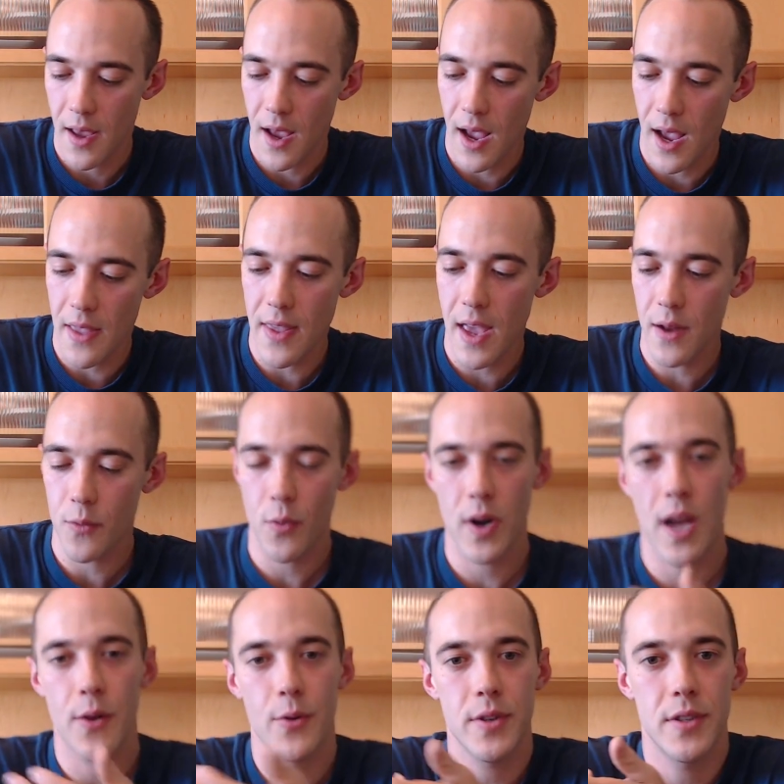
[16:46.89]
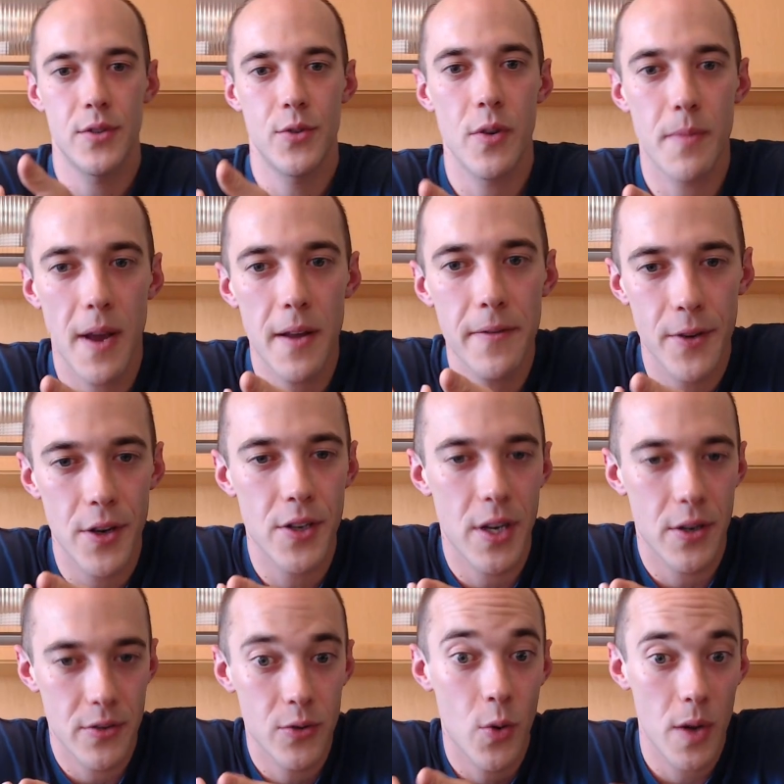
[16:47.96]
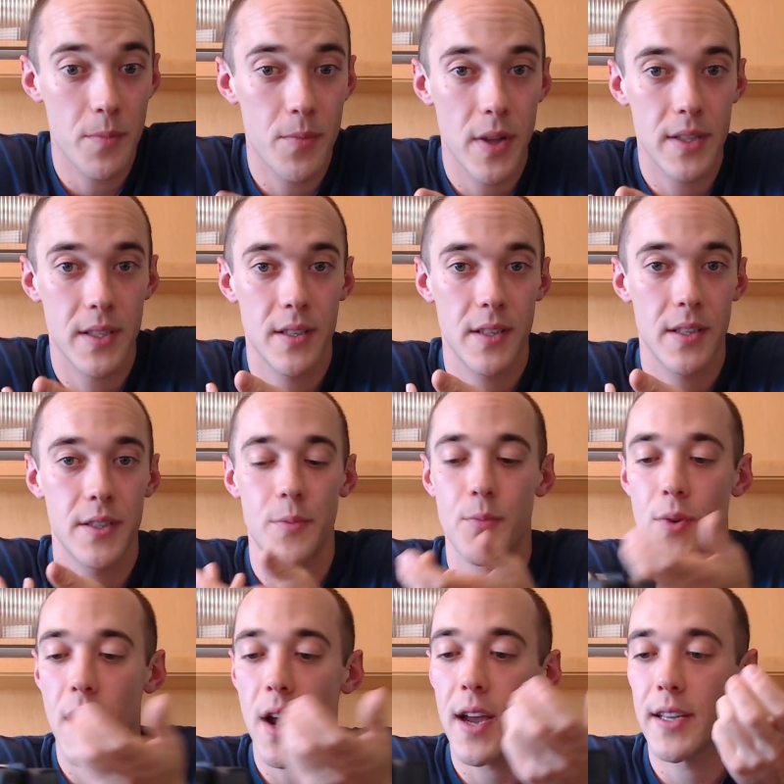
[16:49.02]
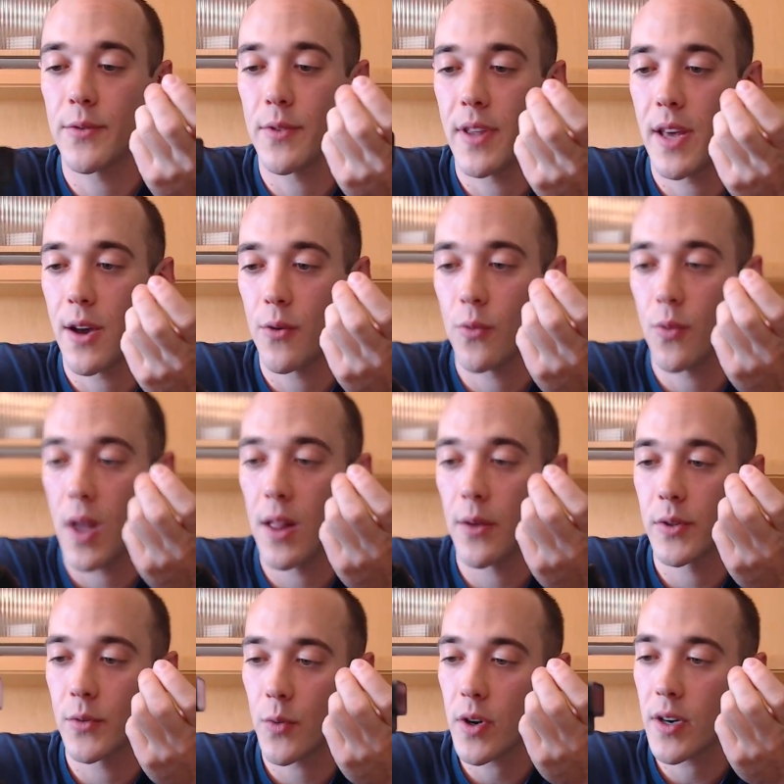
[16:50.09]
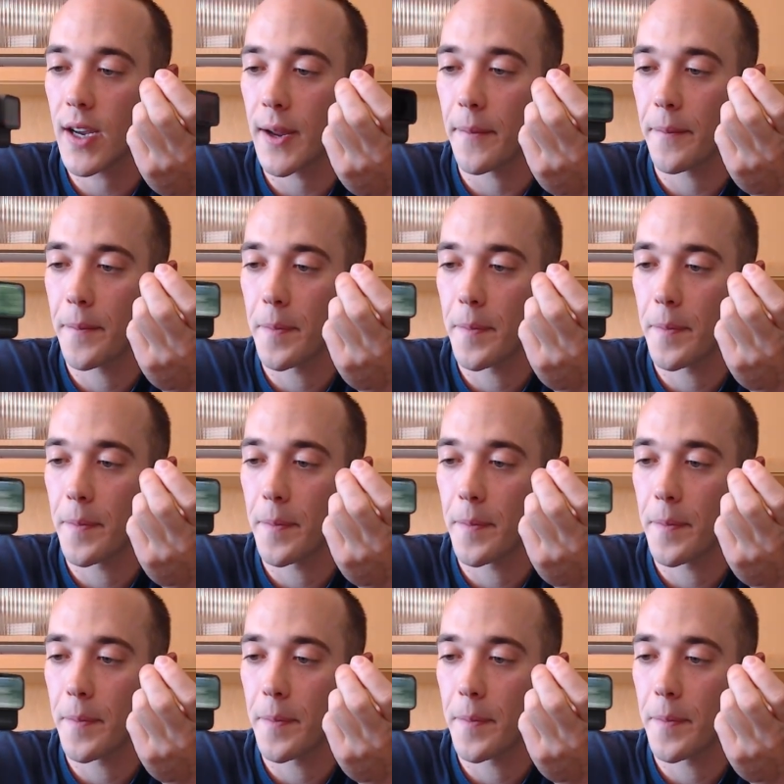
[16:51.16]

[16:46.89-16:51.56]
And then when I was doing my footage, I was quite pleasantly surprised with how well it was working.